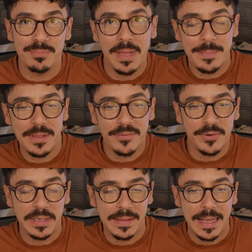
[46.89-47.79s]
Maybe the
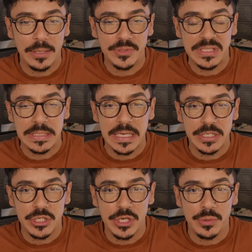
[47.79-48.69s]
front of the house today
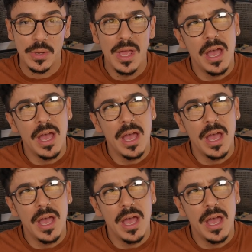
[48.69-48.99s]
too.